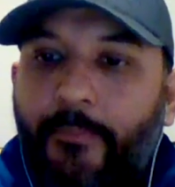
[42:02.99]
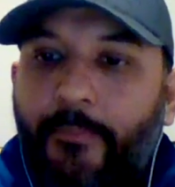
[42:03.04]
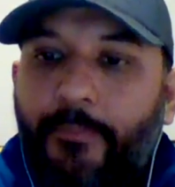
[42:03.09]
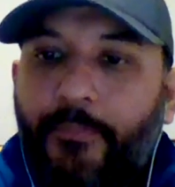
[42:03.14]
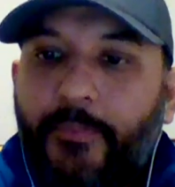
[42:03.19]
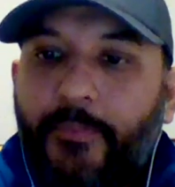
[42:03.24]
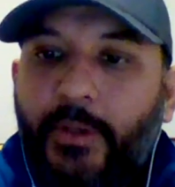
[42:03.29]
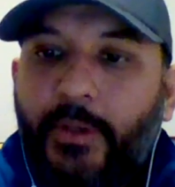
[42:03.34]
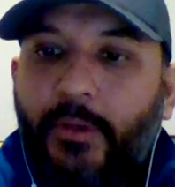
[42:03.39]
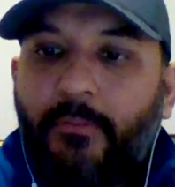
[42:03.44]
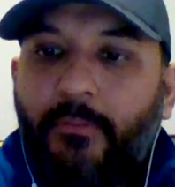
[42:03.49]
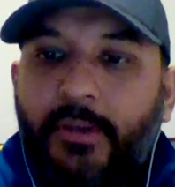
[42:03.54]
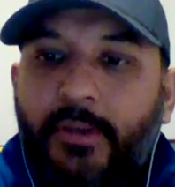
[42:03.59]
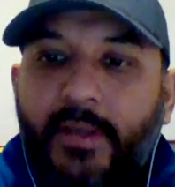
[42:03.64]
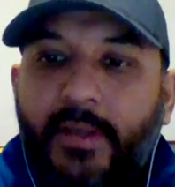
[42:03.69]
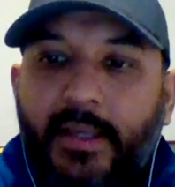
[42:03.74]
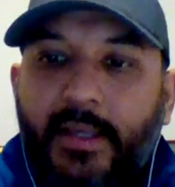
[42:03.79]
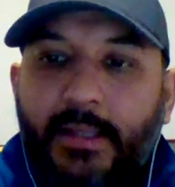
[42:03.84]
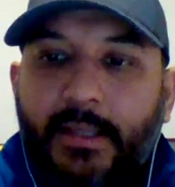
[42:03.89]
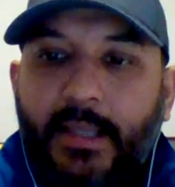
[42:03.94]
you
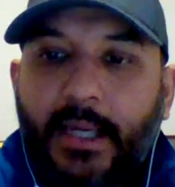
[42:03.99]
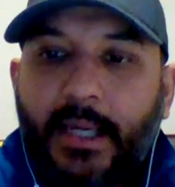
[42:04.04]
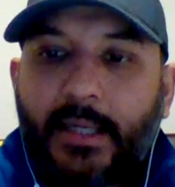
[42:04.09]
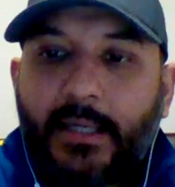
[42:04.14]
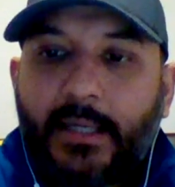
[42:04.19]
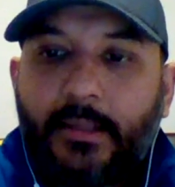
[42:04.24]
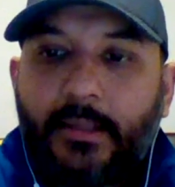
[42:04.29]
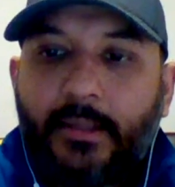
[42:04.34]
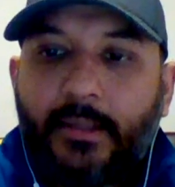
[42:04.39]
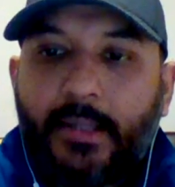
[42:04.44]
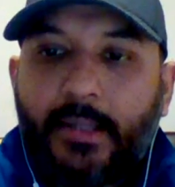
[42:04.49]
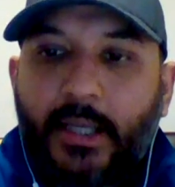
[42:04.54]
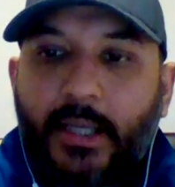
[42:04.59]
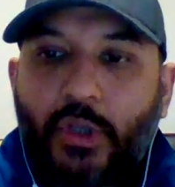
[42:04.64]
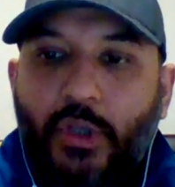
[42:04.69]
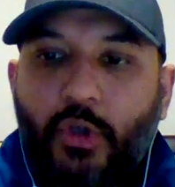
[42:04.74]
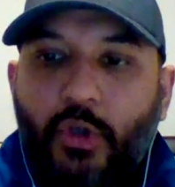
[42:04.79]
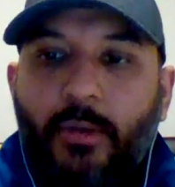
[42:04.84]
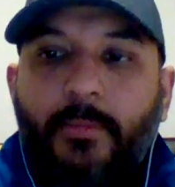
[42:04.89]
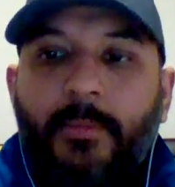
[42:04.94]
would think that they
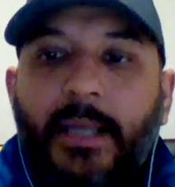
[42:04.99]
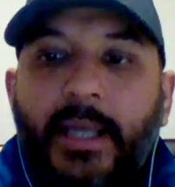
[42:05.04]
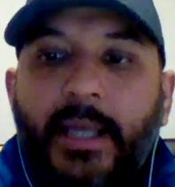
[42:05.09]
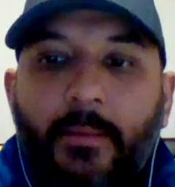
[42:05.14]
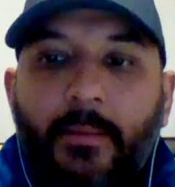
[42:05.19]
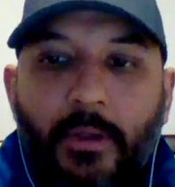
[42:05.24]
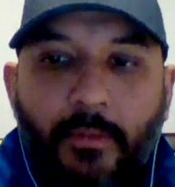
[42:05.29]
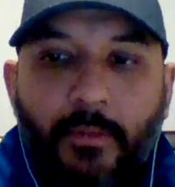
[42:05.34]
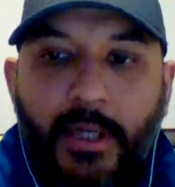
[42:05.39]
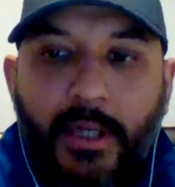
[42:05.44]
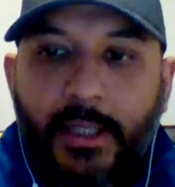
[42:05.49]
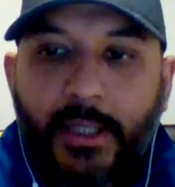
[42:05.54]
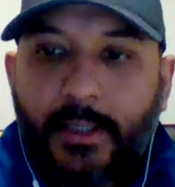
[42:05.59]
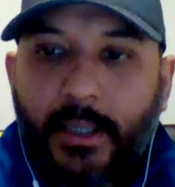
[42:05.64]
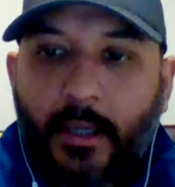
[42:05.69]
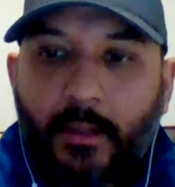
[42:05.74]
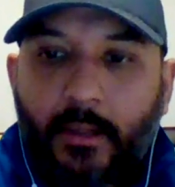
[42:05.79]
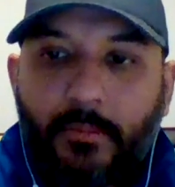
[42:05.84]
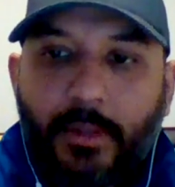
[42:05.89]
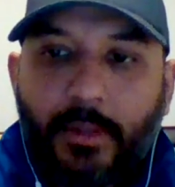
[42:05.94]
should be able to break
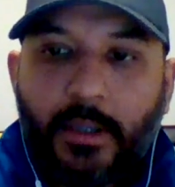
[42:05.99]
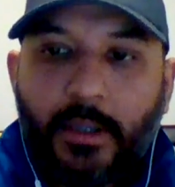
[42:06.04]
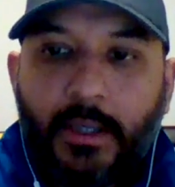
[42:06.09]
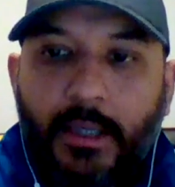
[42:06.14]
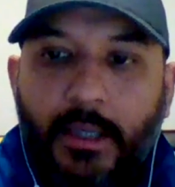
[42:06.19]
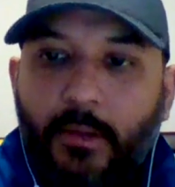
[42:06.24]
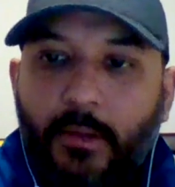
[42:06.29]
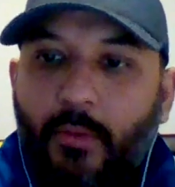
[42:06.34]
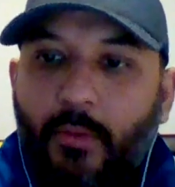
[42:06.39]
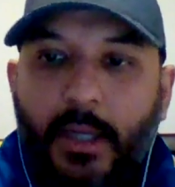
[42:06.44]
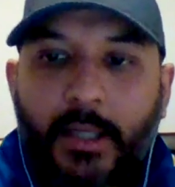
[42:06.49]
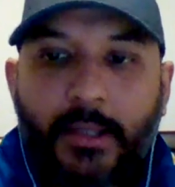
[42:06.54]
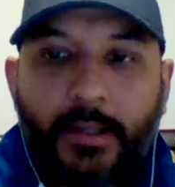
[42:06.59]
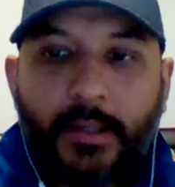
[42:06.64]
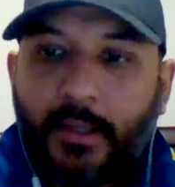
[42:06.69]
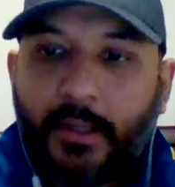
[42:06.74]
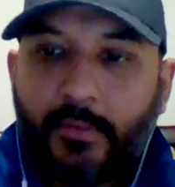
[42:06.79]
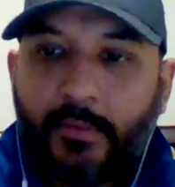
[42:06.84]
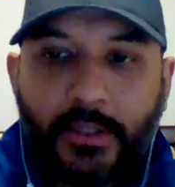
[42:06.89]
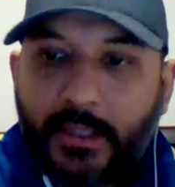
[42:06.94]
down Burnley, who I
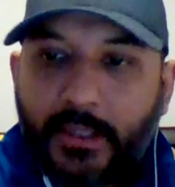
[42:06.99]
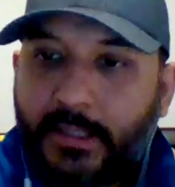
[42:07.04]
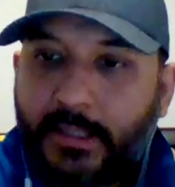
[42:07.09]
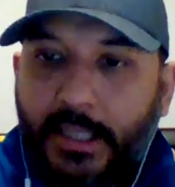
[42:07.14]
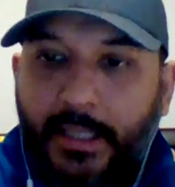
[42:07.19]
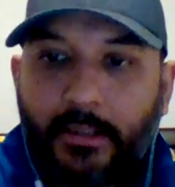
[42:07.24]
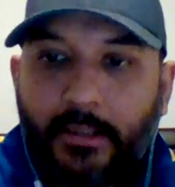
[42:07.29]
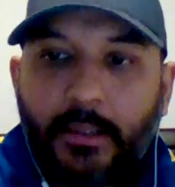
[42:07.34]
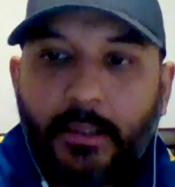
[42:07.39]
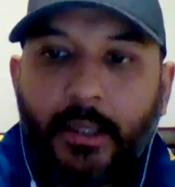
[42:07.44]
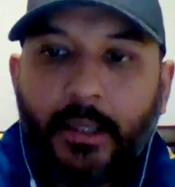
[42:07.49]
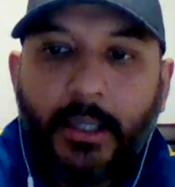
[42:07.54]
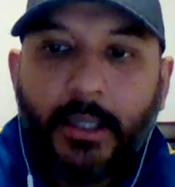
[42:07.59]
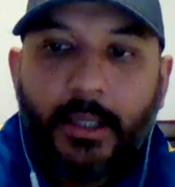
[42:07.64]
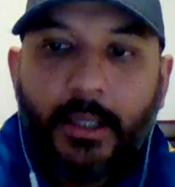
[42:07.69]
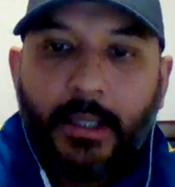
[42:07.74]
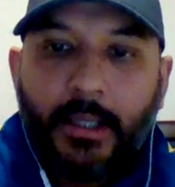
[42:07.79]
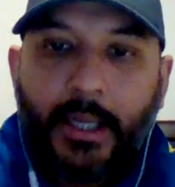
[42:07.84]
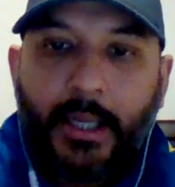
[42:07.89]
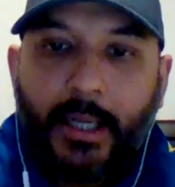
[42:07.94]
think will just sit
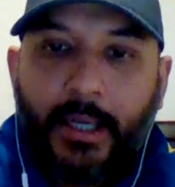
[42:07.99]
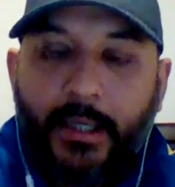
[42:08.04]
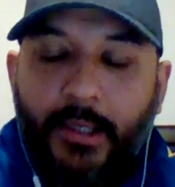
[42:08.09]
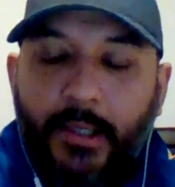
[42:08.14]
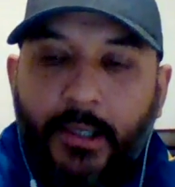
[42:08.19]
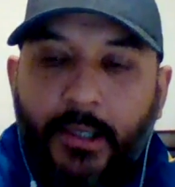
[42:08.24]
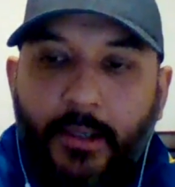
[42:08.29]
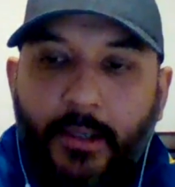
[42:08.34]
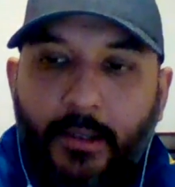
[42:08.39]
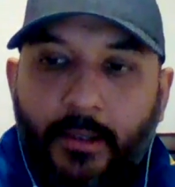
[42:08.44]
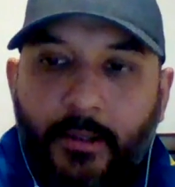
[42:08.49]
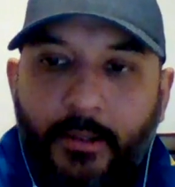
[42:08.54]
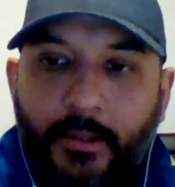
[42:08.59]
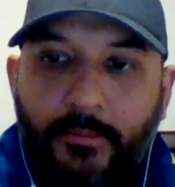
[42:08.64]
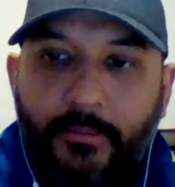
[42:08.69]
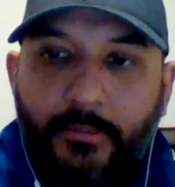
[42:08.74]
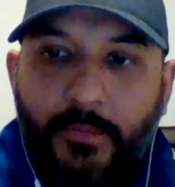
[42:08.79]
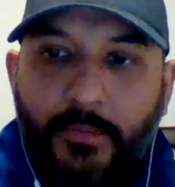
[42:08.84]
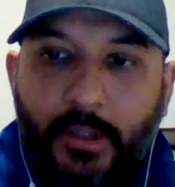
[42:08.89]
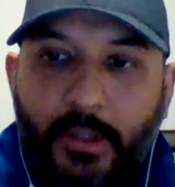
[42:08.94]
and
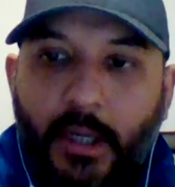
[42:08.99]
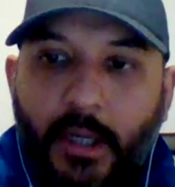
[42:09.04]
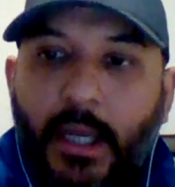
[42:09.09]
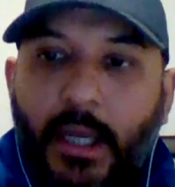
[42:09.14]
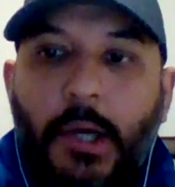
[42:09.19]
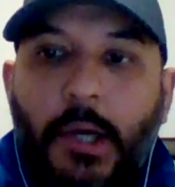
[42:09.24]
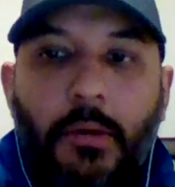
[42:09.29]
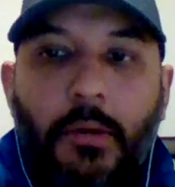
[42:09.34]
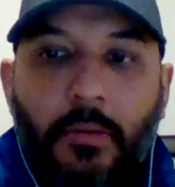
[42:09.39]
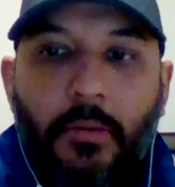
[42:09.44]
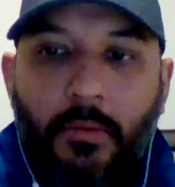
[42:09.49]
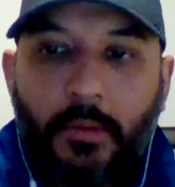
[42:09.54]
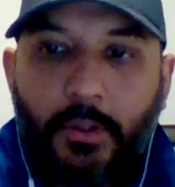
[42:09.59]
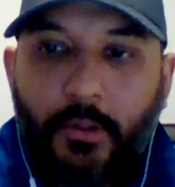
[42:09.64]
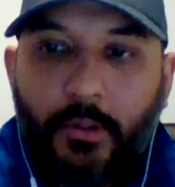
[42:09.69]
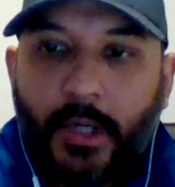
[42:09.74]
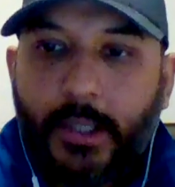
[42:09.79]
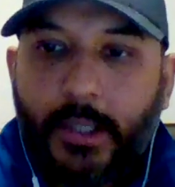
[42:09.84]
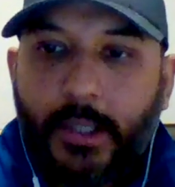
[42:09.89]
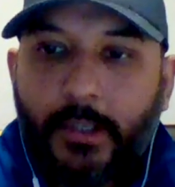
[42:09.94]
allow
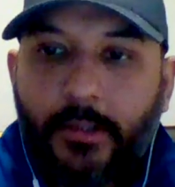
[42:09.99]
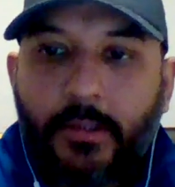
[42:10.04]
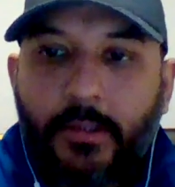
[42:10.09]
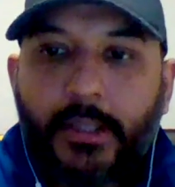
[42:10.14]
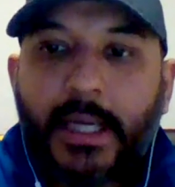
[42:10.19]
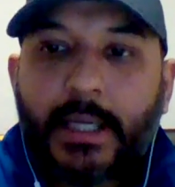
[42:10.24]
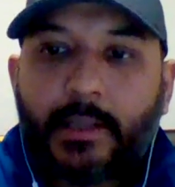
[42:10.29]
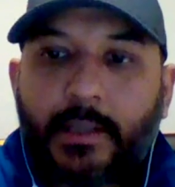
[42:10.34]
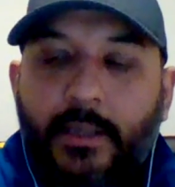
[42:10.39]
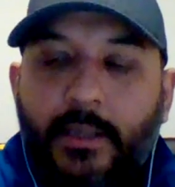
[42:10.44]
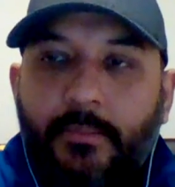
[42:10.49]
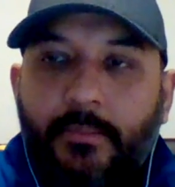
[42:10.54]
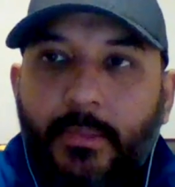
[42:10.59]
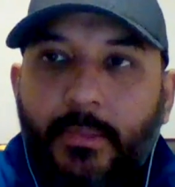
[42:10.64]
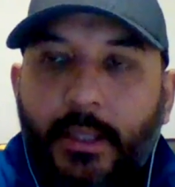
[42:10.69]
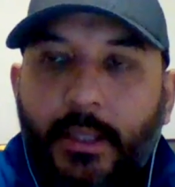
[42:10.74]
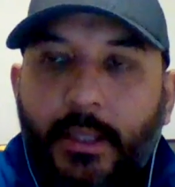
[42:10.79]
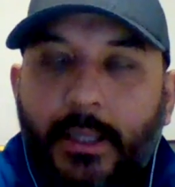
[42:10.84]
United to attack them.